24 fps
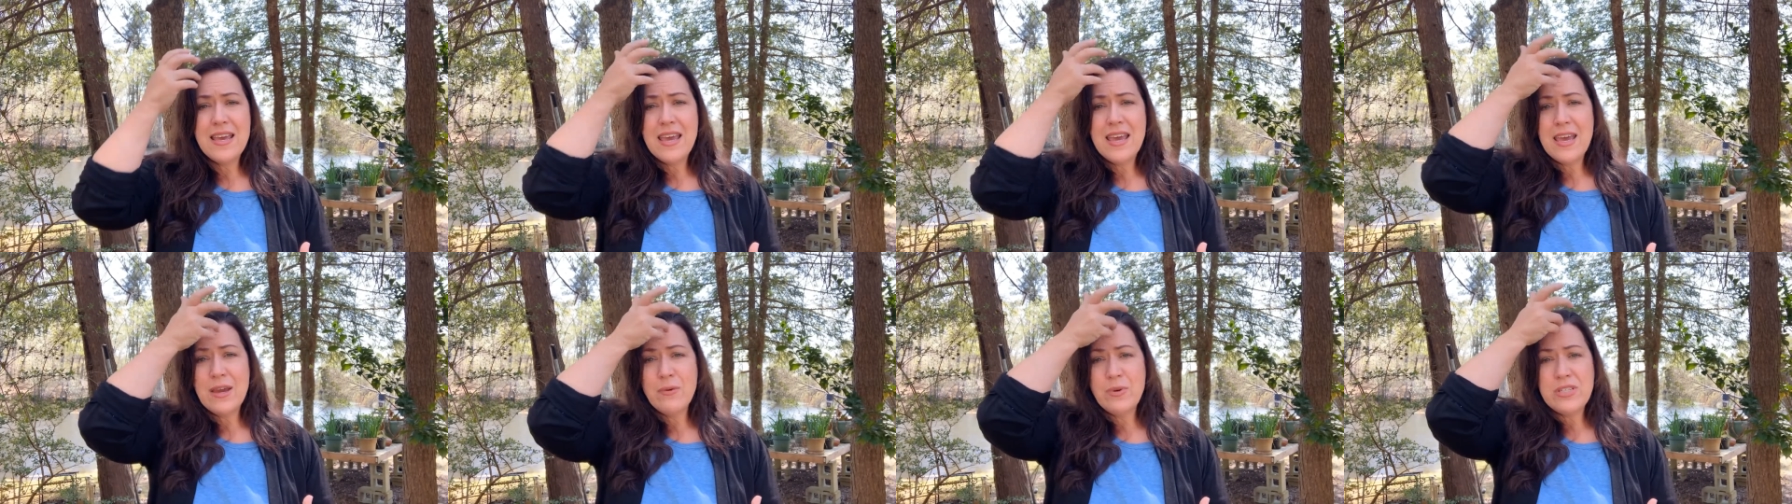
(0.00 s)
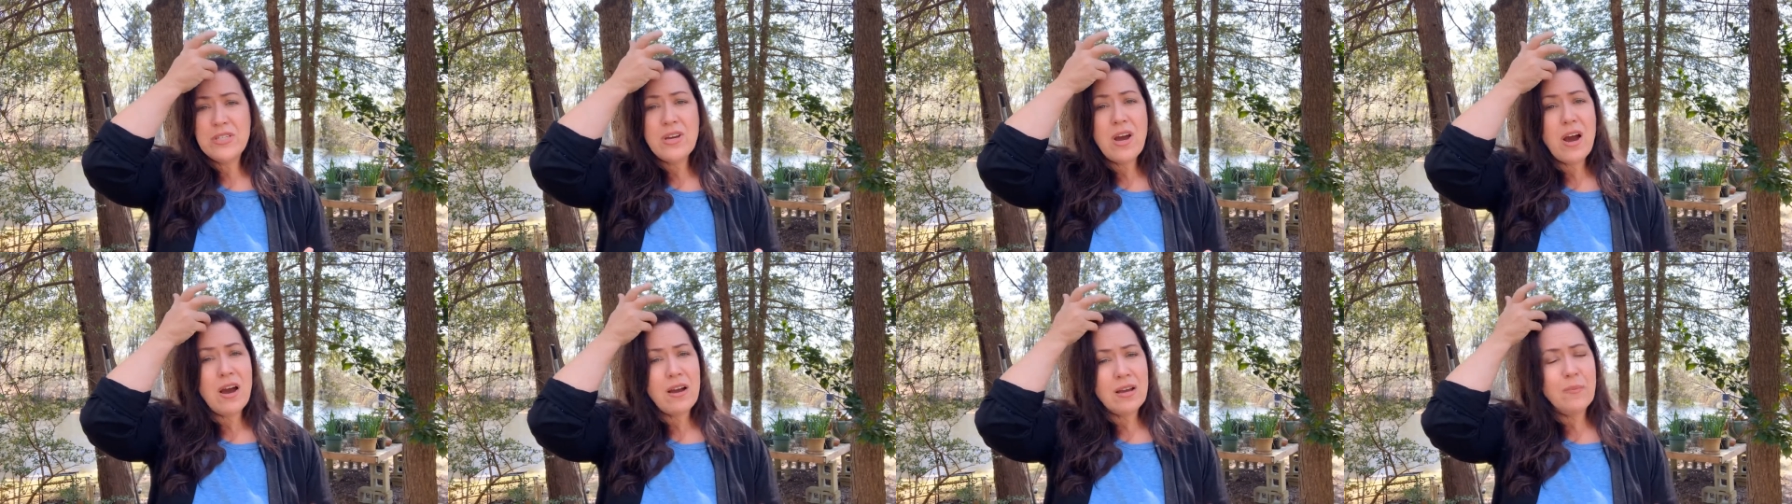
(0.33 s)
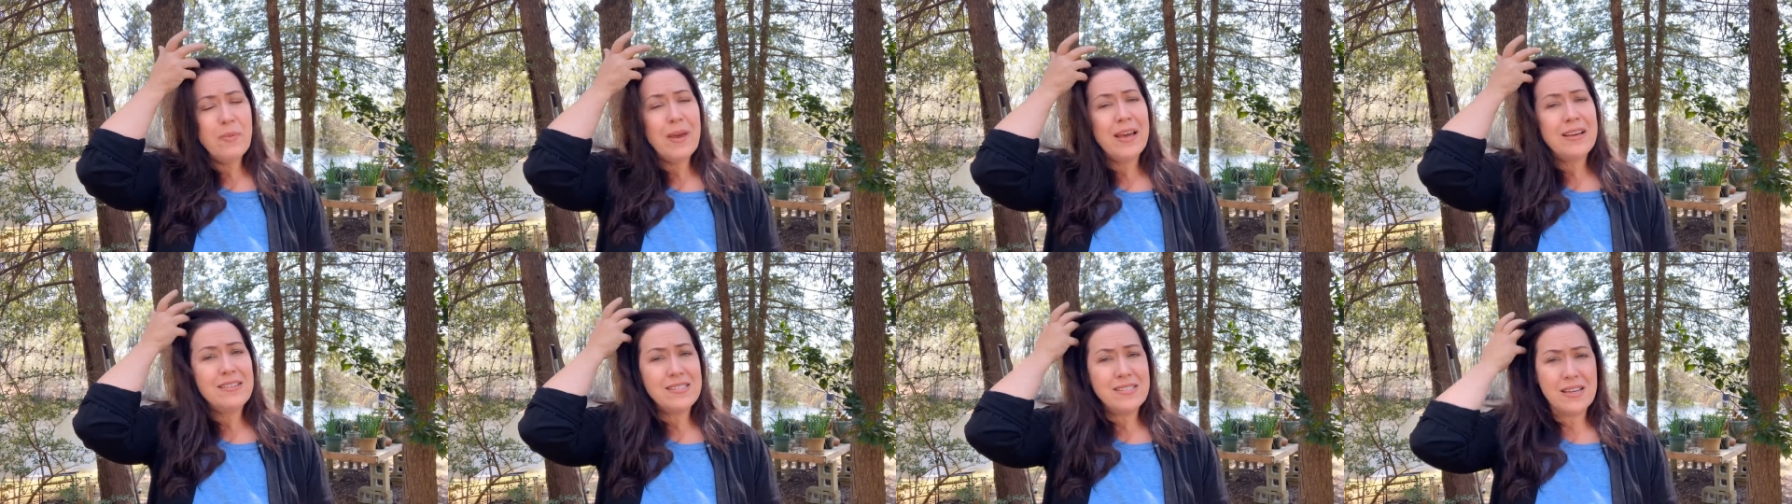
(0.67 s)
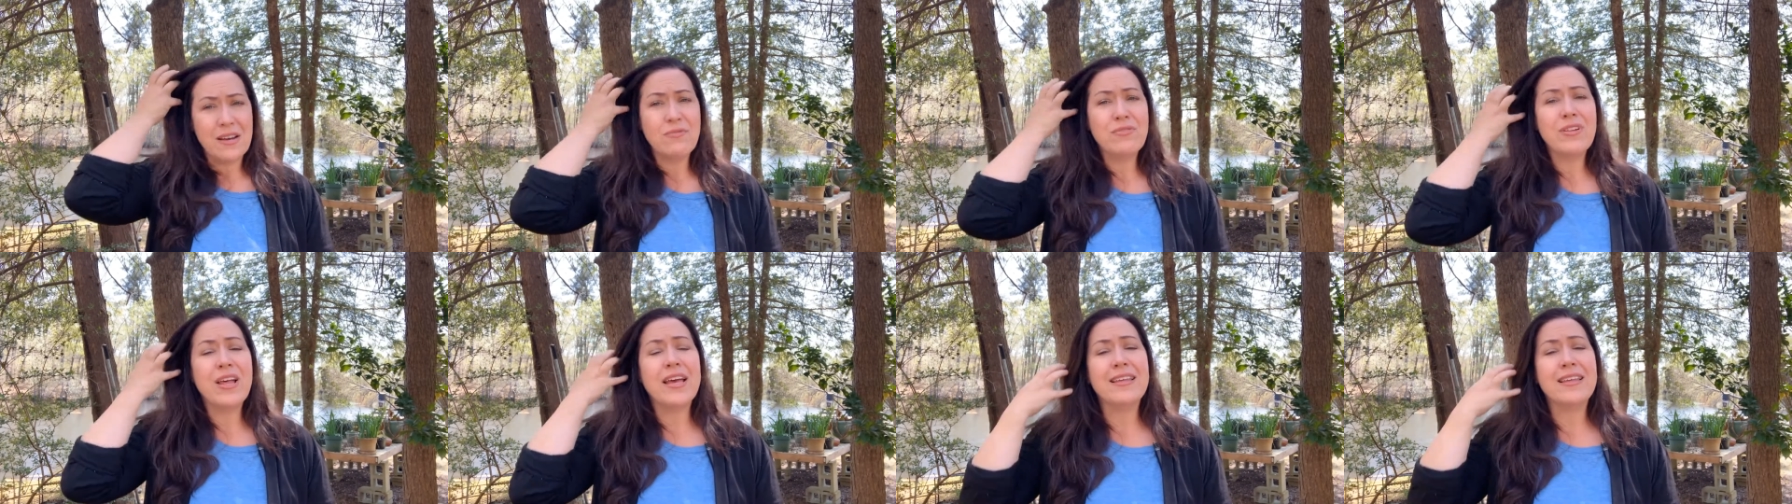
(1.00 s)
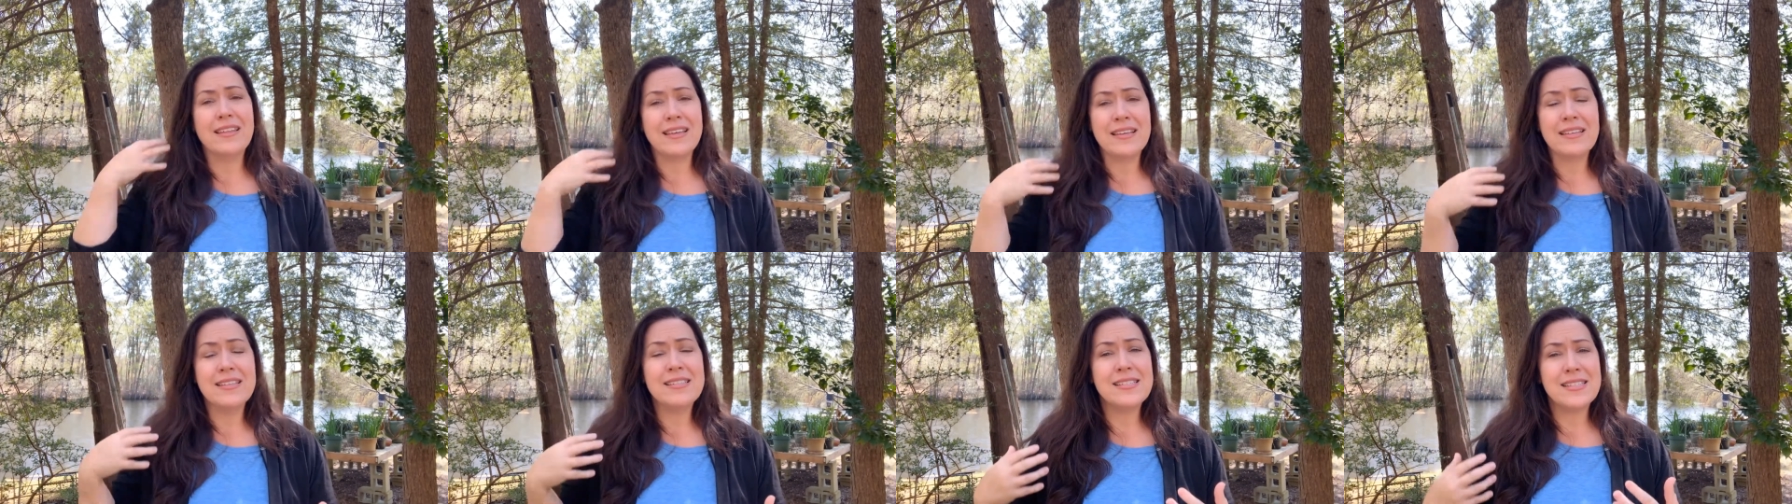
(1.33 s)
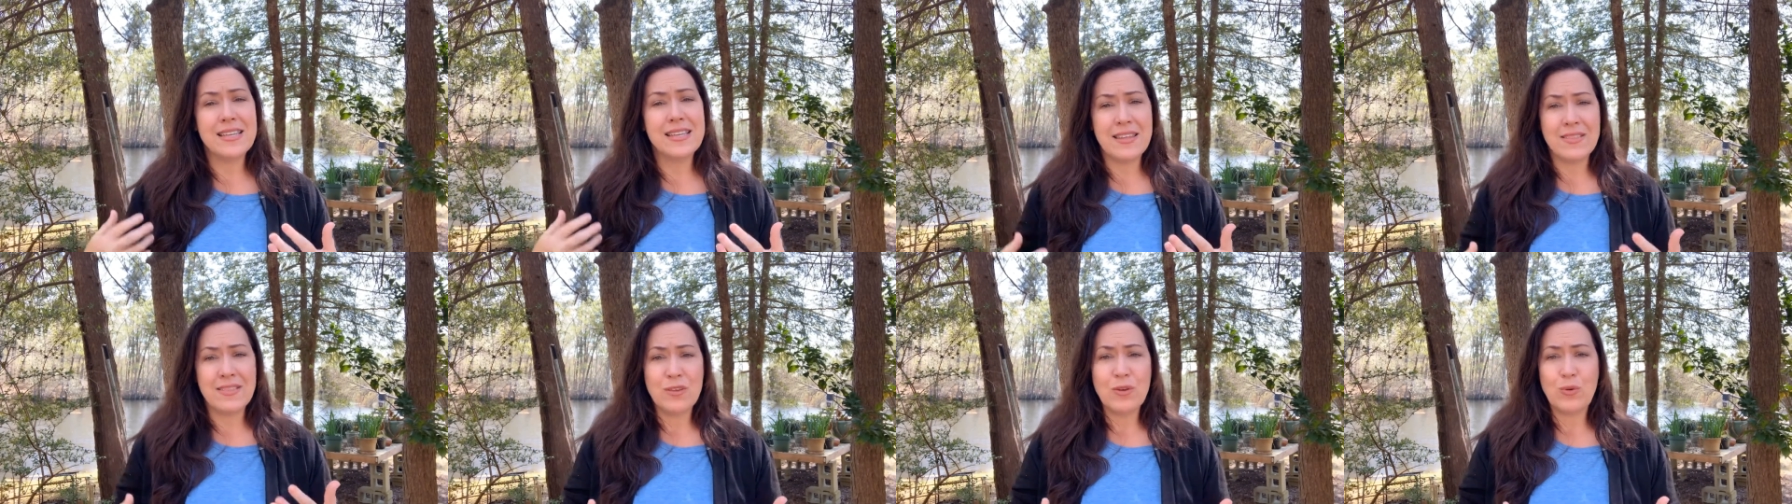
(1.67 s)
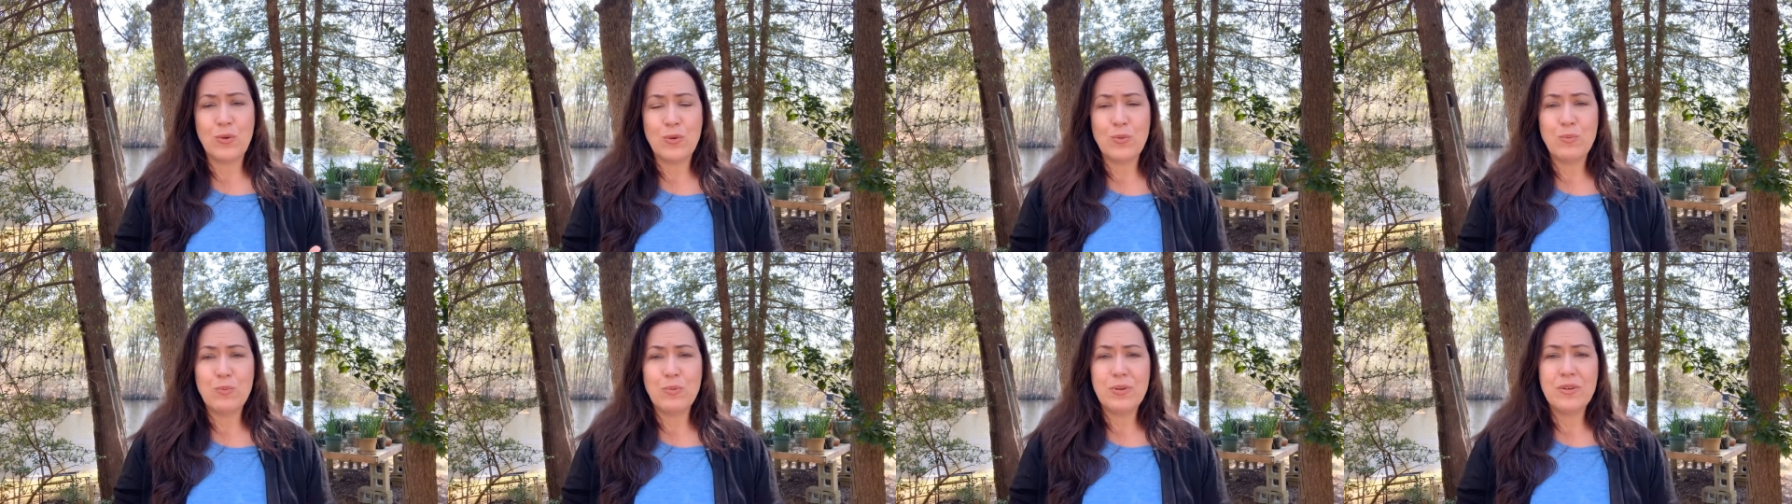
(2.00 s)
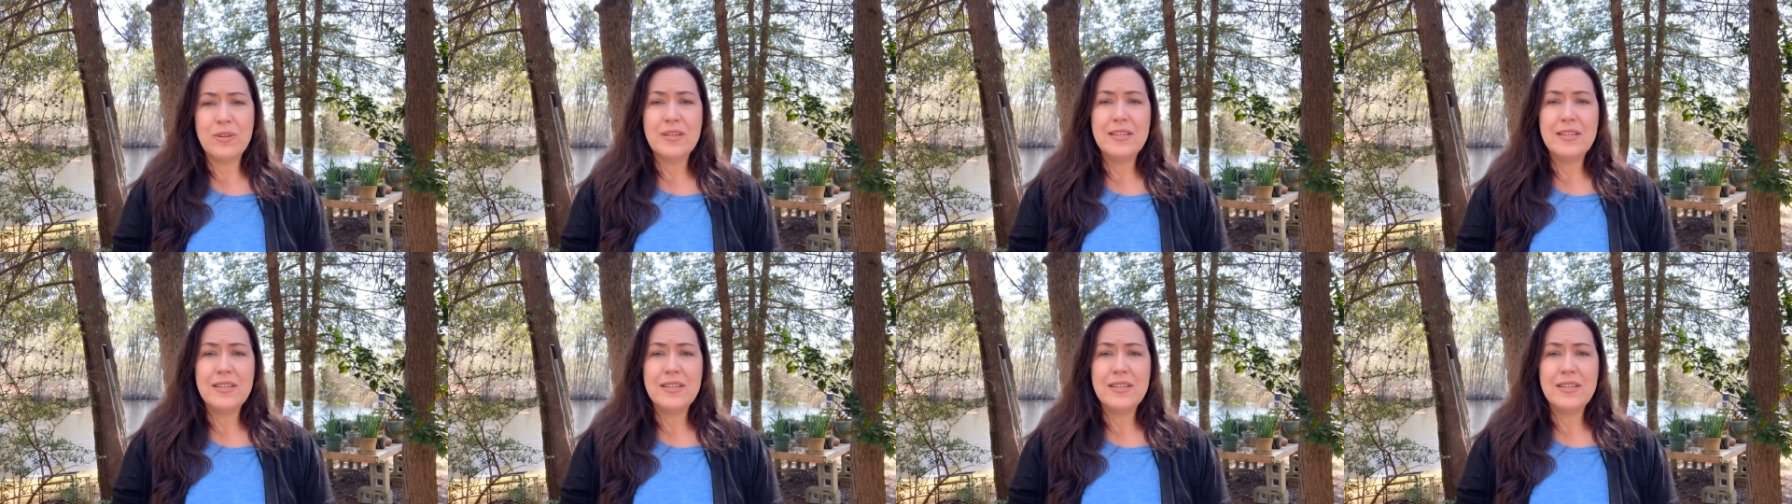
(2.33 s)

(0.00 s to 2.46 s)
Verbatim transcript: And we talk about stuff like this in the group.